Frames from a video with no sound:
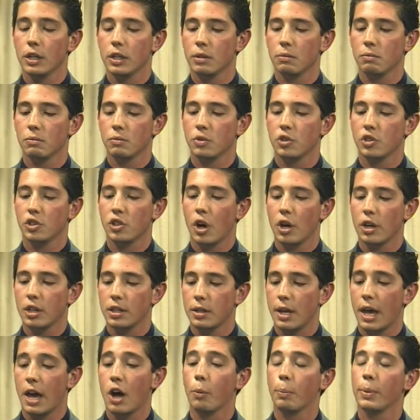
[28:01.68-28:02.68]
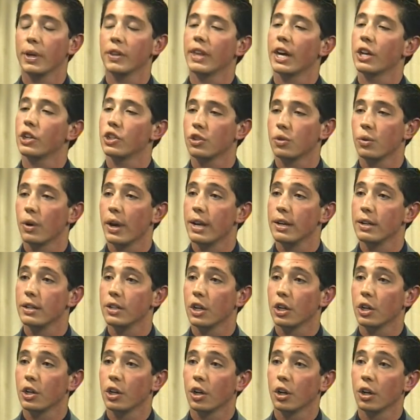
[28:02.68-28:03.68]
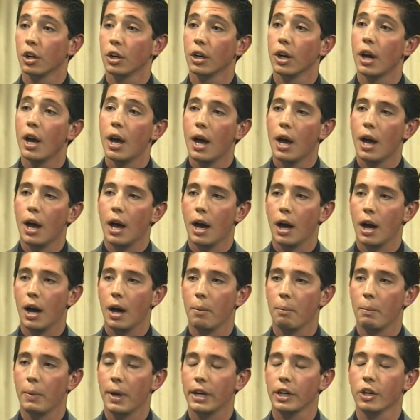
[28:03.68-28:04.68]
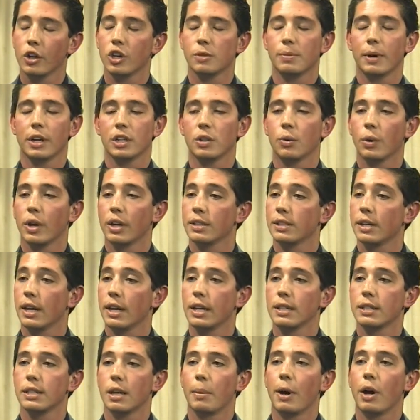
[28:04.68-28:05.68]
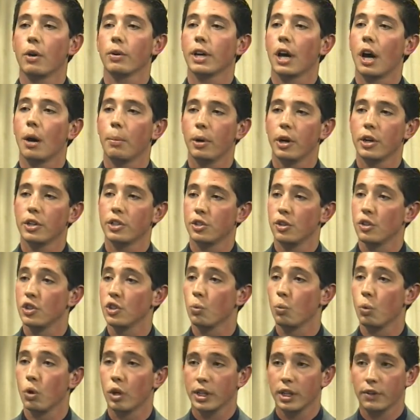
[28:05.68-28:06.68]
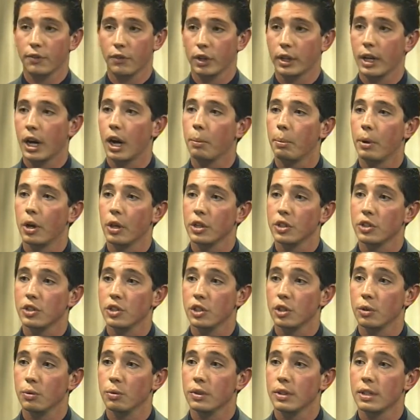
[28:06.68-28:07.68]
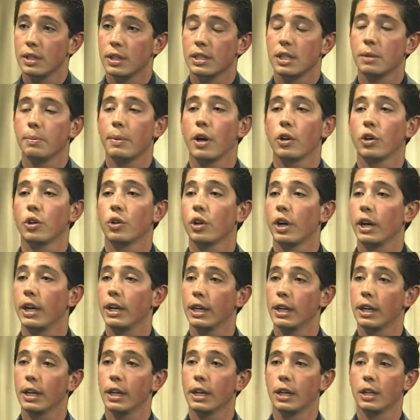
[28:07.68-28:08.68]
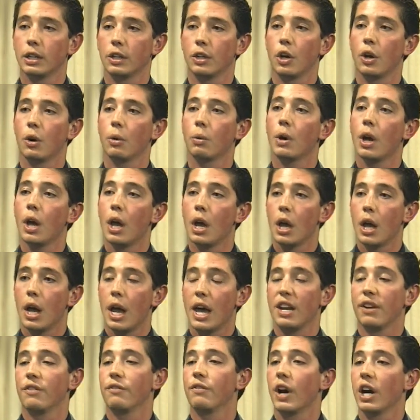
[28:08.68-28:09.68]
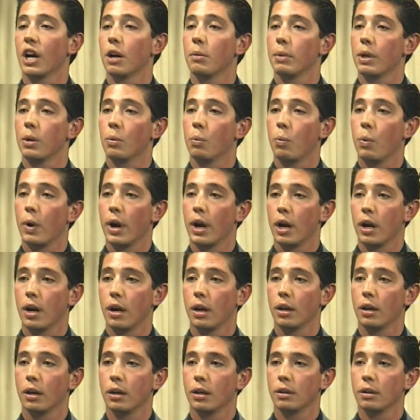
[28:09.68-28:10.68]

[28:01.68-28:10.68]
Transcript: start helping that trend occur. Um, and it goes back to what I say. It's about Cal Poly students working for Cal Poly students. It's about creating, you know, an environment where